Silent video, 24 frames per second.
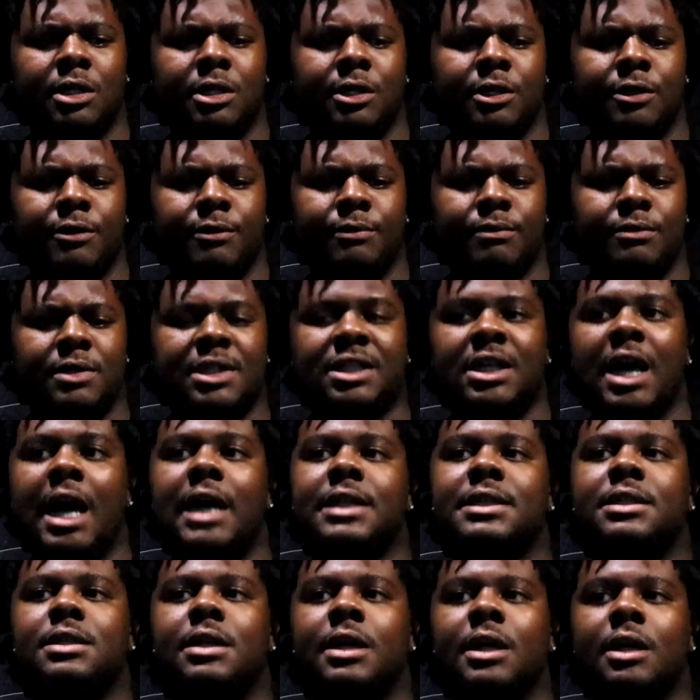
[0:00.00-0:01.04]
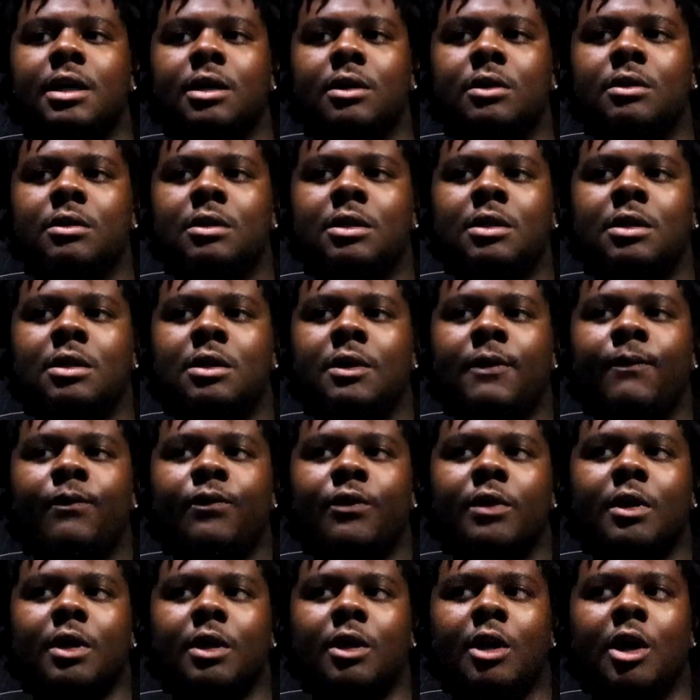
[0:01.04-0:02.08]
Um, Scottsdale. Right, right,
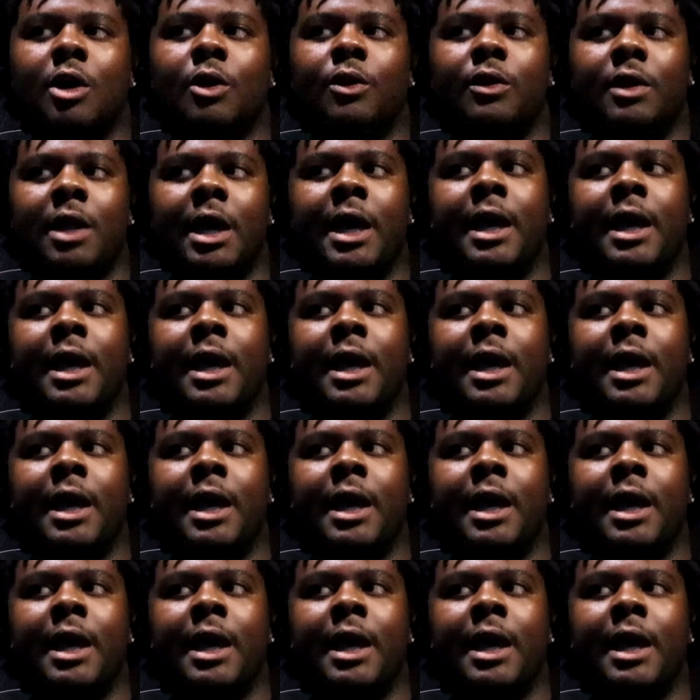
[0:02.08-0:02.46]
right. You know, right.